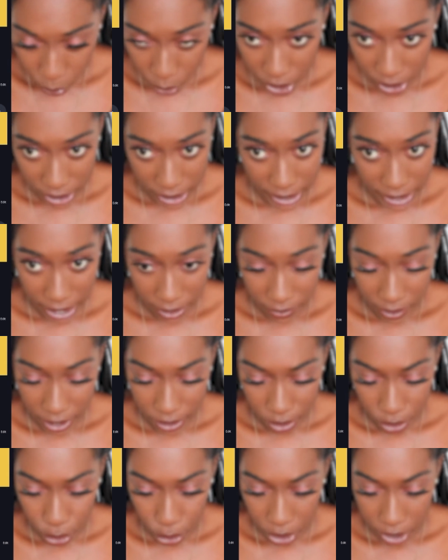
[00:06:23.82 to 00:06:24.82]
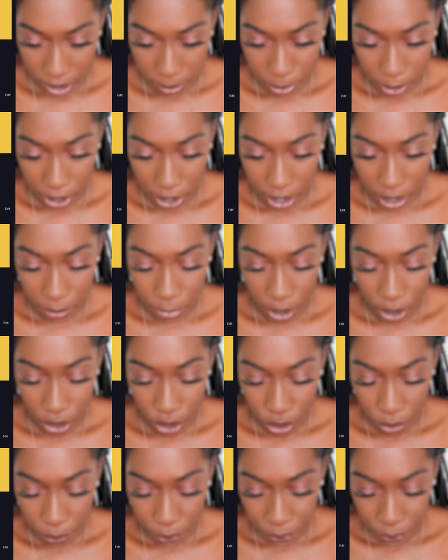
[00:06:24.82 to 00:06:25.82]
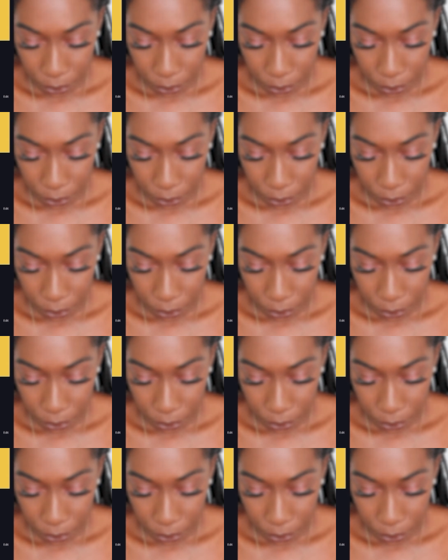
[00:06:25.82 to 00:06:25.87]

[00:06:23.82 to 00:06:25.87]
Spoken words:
we're gonna save it as a transparent image.